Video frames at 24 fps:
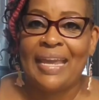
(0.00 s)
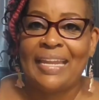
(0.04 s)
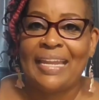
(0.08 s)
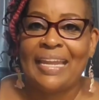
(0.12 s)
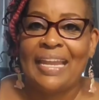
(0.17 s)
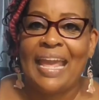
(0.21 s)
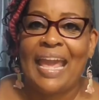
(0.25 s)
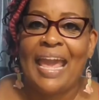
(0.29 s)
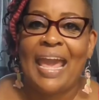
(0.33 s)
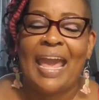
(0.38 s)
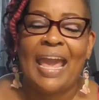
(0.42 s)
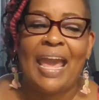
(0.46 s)
and
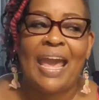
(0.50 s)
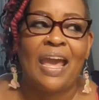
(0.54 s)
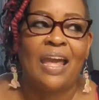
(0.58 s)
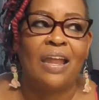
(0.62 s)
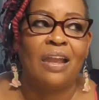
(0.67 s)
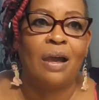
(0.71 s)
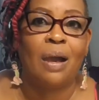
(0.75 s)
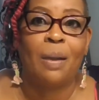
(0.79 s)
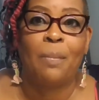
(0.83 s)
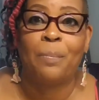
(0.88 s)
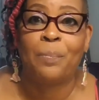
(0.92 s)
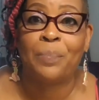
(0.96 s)
it
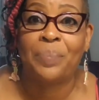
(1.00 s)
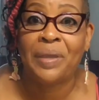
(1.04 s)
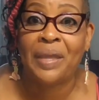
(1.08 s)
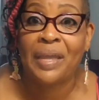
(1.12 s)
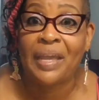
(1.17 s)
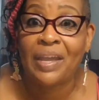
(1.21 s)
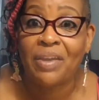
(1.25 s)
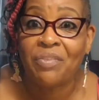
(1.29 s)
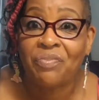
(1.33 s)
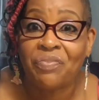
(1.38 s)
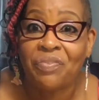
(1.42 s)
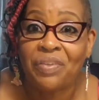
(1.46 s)
had a
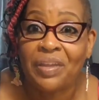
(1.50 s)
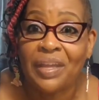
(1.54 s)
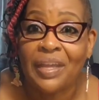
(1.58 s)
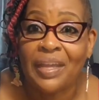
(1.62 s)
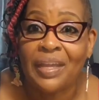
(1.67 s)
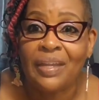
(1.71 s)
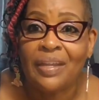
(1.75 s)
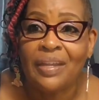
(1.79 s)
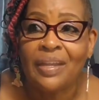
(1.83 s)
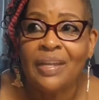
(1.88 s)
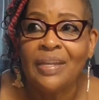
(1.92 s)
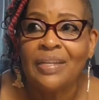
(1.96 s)
pig
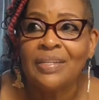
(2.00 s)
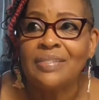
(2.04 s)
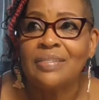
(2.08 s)
feet,